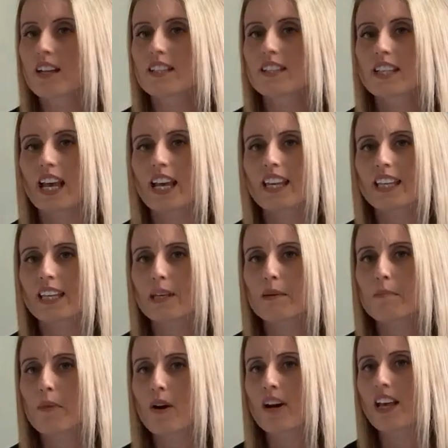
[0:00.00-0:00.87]
"Take
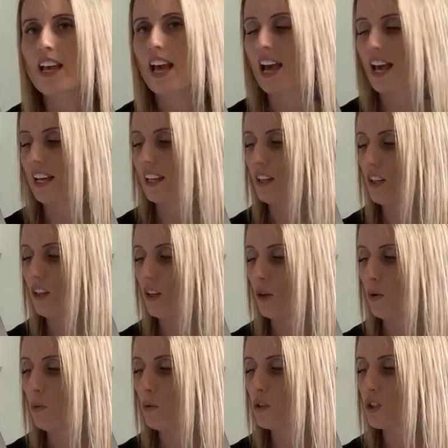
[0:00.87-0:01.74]
in my hen?
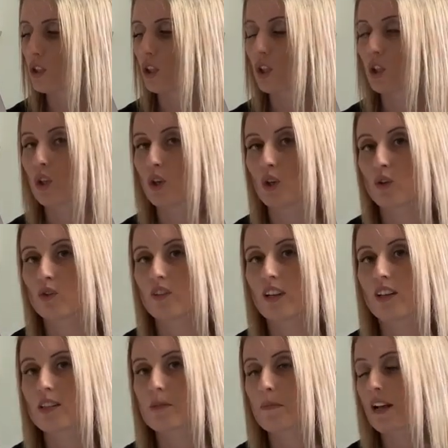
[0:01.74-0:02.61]
What a
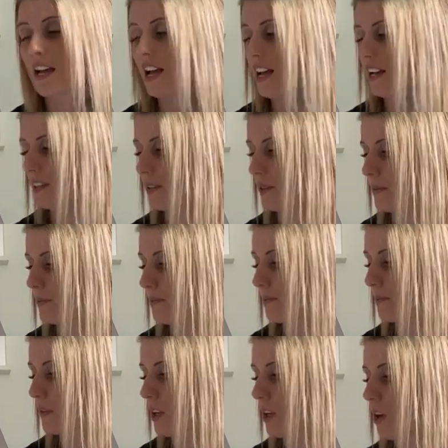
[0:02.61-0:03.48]
curious plan."
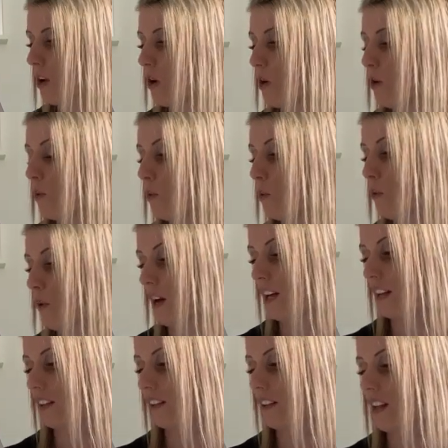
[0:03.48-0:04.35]

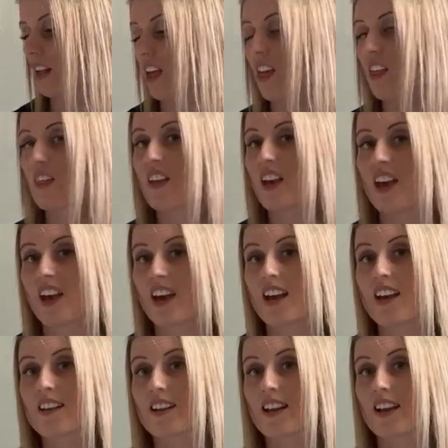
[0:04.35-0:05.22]
Well, the
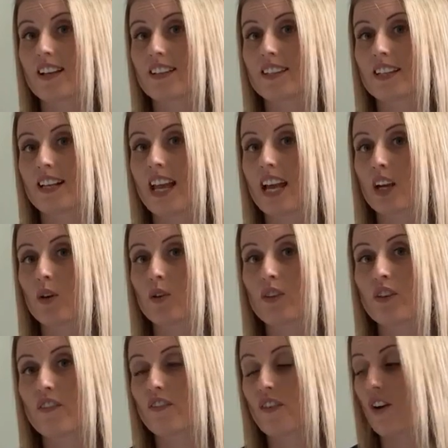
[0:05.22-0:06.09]
hen laid an egg
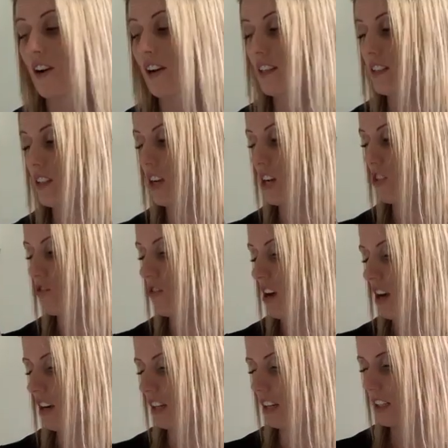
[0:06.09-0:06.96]
on the fireside
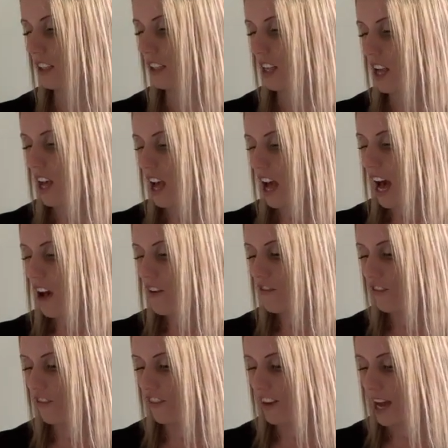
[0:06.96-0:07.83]
rug
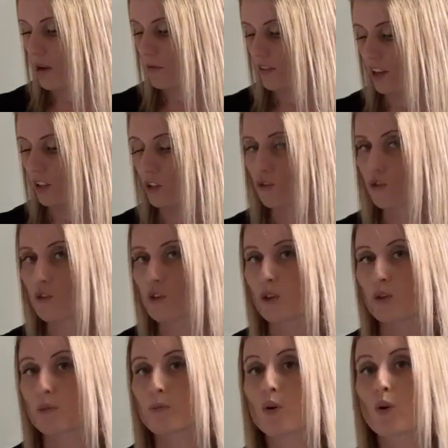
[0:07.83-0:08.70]
and flat round the
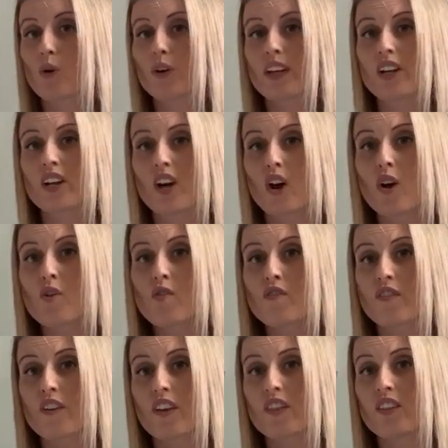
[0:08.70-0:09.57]
room, knocking
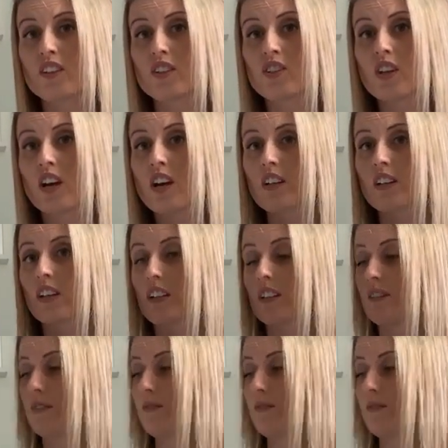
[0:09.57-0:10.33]
over the jug.